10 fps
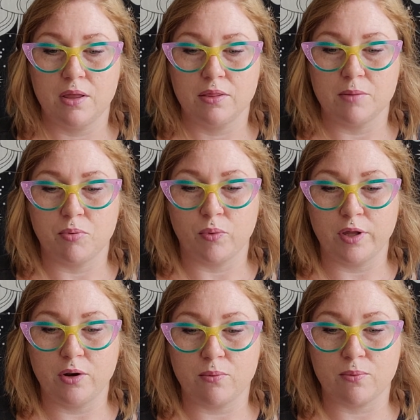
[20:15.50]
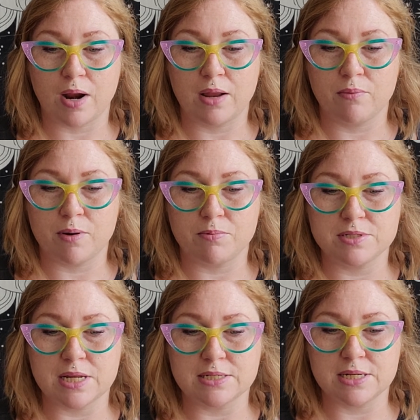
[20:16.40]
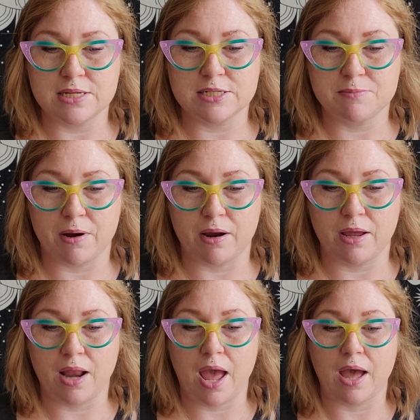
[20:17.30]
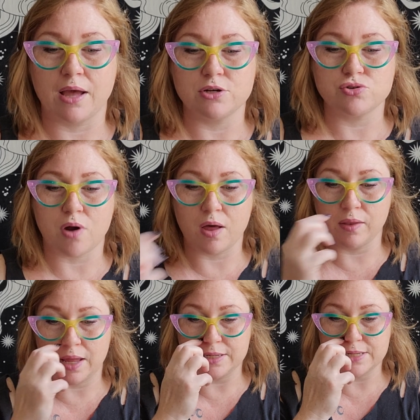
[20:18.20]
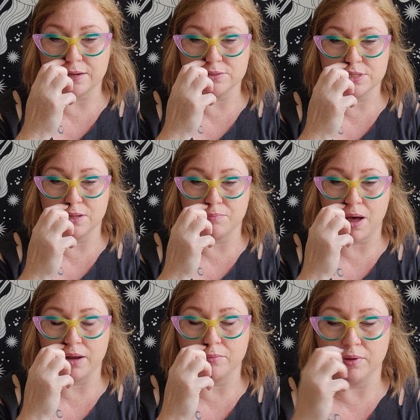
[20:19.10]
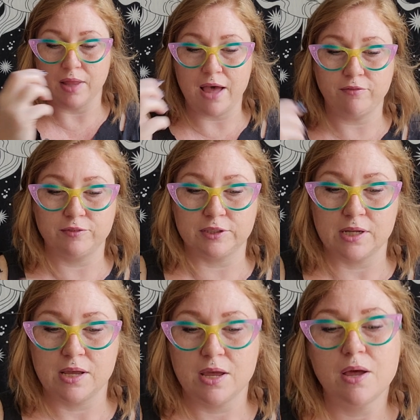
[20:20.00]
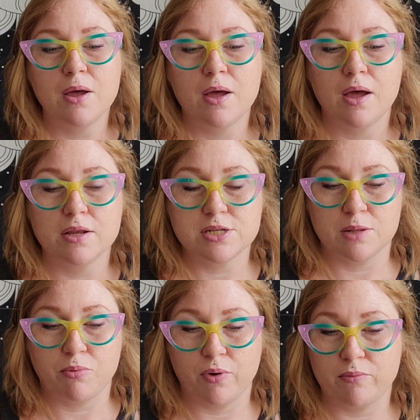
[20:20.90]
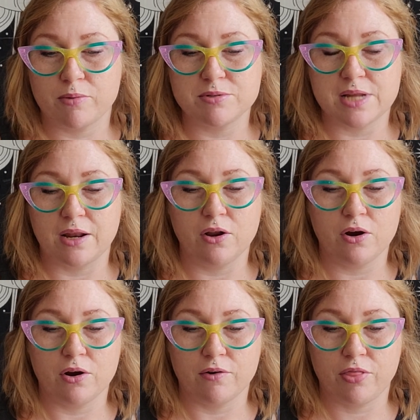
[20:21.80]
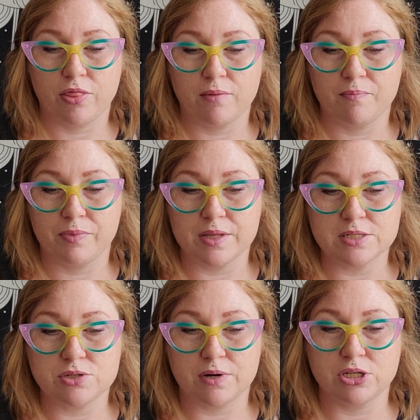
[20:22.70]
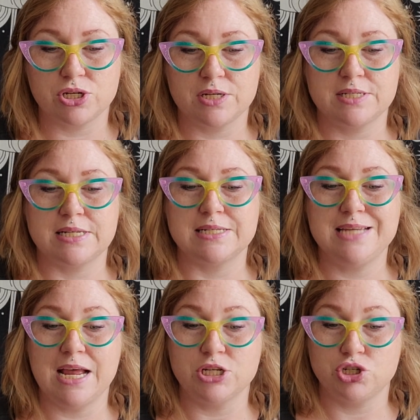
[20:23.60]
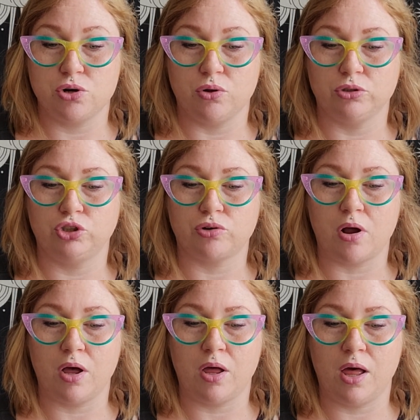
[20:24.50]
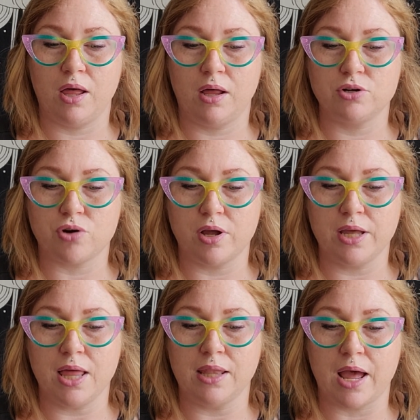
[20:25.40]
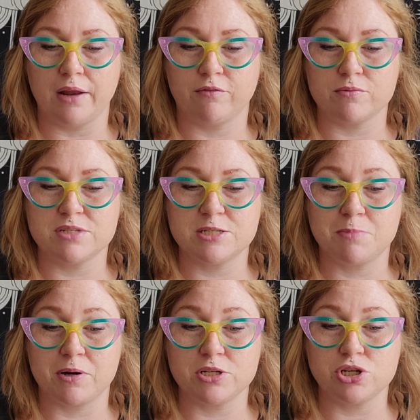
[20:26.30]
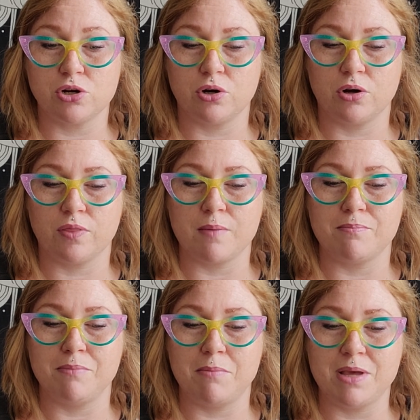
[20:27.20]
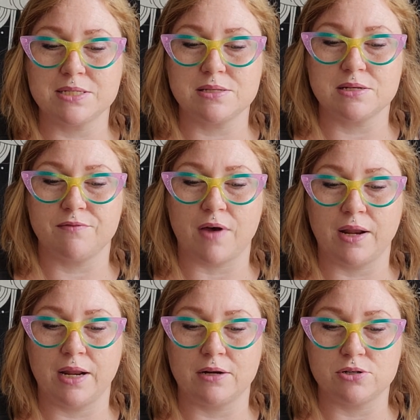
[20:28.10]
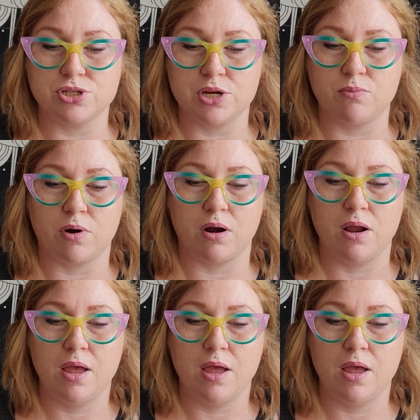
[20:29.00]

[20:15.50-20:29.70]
the point re representing spirit, and draw a line down to the bottom left to the point representing earth. This direction is intentional. Draw, uh, drawing a line from spirit to earth mimics the divine energy we're